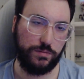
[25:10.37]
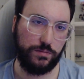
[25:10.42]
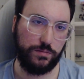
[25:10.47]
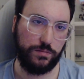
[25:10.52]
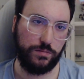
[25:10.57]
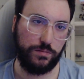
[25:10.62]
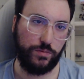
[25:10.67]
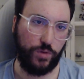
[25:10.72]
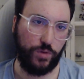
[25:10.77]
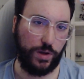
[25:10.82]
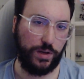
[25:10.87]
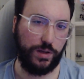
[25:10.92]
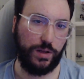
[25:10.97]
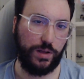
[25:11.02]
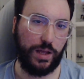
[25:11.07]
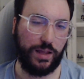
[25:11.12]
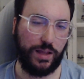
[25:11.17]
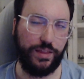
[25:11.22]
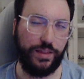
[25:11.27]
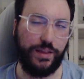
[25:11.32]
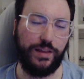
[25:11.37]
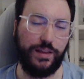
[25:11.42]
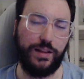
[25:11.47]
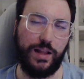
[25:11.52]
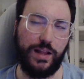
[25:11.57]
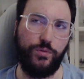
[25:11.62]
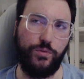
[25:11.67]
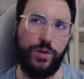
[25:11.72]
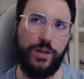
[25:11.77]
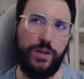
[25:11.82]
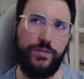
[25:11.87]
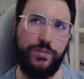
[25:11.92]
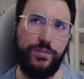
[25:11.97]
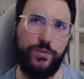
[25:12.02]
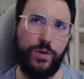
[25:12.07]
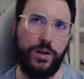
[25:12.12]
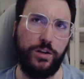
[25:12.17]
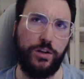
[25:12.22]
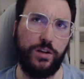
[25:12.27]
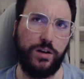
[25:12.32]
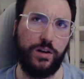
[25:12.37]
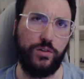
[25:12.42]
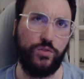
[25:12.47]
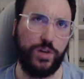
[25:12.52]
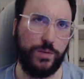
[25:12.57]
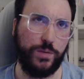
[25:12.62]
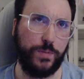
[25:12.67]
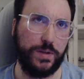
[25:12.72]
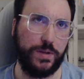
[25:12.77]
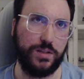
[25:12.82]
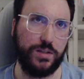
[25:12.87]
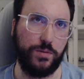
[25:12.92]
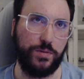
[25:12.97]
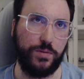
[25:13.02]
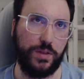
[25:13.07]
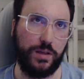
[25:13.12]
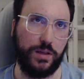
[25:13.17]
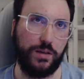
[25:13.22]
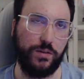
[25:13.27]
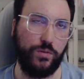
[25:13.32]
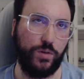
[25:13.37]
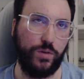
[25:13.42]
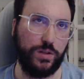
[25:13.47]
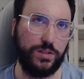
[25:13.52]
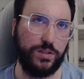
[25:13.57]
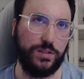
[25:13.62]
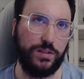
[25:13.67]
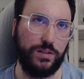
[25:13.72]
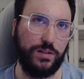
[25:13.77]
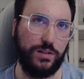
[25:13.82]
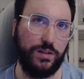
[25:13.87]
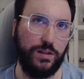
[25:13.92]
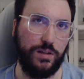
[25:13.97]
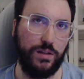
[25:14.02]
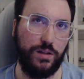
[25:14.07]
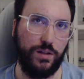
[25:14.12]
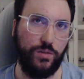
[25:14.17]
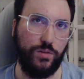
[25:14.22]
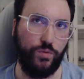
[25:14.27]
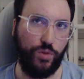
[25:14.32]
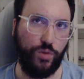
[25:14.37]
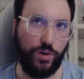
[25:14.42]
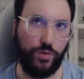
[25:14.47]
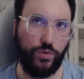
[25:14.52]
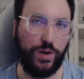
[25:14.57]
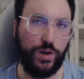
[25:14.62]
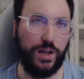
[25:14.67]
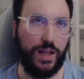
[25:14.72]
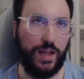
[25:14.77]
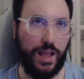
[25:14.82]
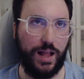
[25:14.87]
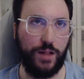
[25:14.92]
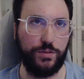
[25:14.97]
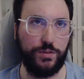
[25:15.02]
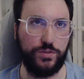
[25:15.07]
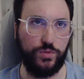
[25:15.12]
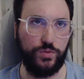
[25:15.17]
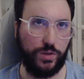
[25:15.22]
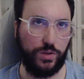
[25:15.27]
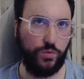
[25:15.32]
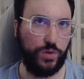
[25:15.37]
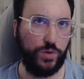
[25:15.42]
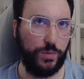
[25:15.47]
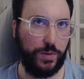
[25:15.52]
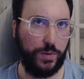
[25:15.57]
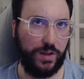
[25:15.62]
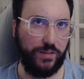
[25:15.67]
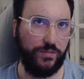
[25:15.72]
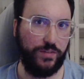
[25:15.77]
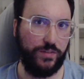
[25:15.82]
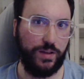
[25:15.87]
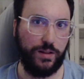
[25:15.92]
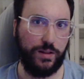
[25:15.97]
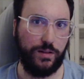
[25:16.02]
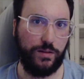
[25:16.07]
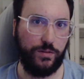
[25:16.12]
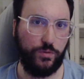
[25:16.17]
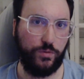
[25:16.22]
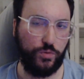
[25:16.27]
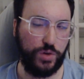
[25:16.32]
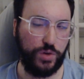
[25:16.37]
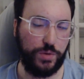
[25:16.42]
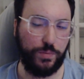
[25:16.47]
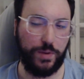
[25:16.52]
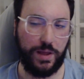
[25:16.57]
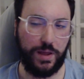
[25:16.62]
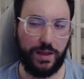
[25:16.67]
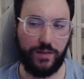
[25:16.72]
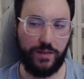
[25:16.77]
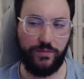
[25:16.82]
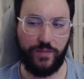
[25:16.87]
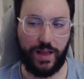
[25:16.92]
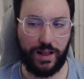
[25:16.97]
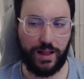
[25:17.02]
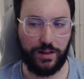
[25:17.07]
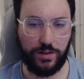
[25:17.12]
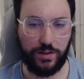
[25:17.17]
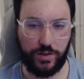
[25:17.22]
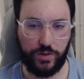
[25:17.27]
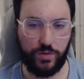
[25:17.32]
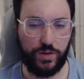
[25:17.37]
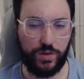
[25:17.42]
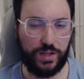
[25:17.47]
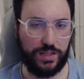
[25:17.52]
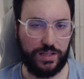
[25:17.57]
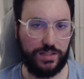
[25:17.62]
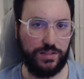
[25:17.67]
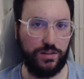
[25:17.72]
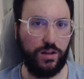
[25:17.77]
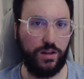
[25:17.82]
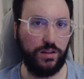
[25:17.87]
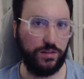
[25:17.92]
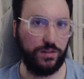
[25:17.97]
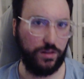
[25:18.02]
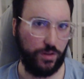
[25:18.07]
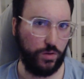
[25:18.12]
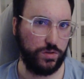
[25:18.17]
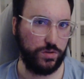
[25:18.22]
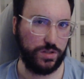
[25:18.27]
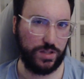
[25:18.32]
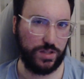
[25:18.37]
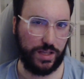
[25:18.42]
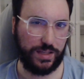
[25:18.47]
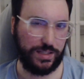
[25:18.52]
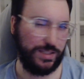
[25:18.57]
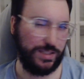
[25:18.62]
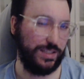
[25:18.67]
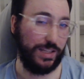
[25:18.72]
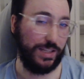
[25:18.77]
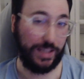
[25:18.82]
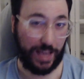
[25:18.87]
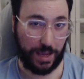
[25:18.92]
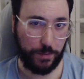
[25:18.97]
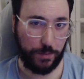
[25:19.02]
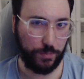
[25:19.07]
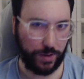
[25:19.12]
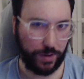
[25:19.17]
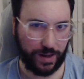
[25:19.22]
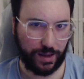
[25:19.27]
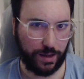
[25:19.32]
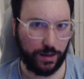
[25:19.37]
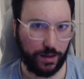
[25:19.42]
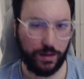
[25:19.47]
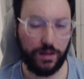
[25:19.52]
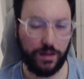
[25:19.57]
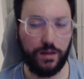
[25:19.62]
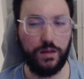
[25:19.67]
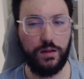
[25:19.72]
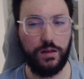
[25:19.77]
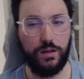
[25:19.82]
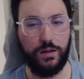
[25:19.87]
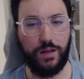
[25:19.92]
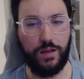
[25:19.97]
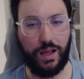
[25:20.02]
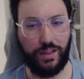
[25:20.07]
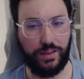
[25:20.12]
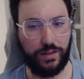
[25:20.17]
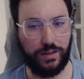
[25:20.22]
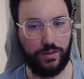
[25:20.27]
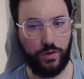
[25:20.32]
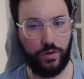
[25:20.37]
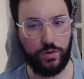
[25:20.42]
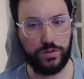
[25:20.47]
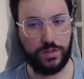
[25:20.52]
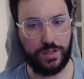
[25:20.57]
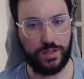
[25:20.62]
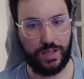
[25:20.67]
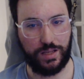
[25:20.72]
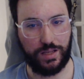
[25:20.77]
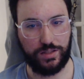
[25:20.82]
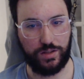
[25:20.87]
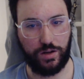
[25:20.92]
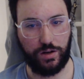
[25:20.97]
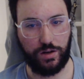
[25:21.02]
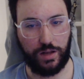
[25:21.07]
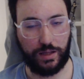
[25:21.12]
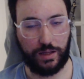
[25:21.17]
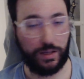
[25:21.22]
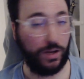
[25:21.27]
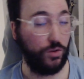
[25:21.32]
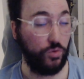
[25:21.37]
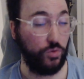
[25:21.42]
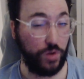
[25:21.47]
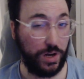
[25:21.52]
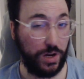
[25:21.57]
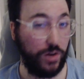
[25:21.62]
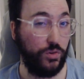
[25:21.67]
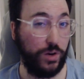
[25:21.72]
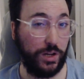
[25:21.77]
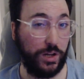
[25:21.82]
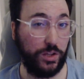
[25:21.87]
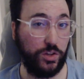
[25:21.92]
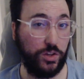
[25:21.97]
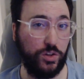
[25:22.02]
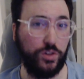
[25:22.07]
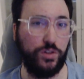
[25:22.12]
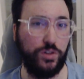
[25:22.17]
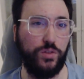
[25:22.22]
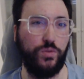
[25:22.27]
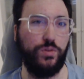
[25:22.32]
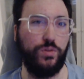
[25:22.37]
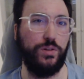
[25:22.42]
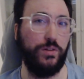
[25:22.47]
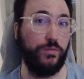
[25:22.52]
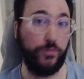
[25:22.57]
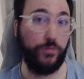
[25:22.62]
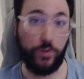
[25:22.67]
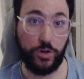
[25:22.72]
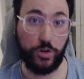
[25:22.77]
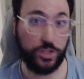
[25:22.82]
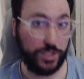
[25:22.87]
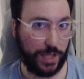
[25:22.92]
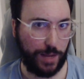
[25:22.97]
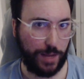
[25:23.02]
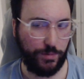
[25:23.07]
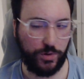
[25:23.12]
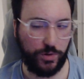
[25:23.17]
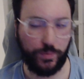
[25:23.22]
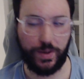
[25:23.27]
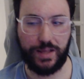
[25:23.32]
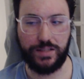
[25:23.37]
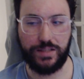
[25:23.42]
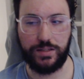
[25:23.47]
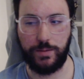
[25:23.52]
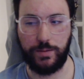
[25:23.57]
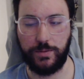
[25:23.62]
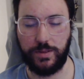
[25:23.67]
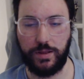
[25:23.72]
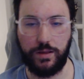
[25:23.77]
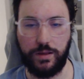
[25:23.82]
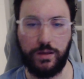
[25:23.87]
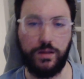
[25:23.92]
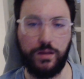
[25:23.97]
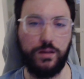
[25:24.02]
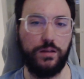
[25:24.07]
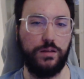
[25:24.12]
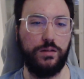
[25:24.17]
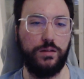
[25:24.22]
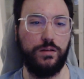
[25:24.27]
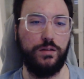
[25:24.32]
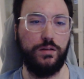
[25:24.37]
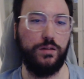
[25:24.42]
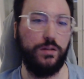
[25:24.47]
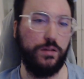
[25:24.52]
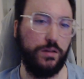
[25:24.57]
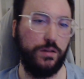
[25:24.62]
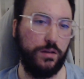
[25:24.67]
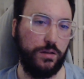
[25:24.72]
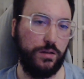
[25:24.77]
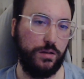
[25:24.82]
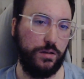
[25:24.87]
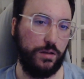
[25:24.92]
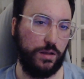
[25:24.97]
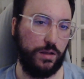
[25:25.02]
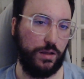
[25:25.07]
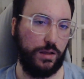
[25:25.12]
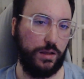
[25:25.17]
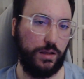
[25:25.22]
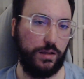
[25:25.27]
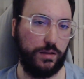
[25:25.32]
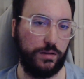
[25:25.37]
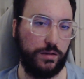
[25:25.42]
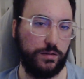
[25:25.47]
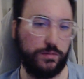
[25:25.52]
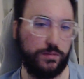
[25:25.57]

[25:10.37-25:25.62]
when I think that if when you're gonna replay something, what's what really helps with the replay replay value is not those things; it's the gameplay. I think those things are like really really good the first time you play something. Uh,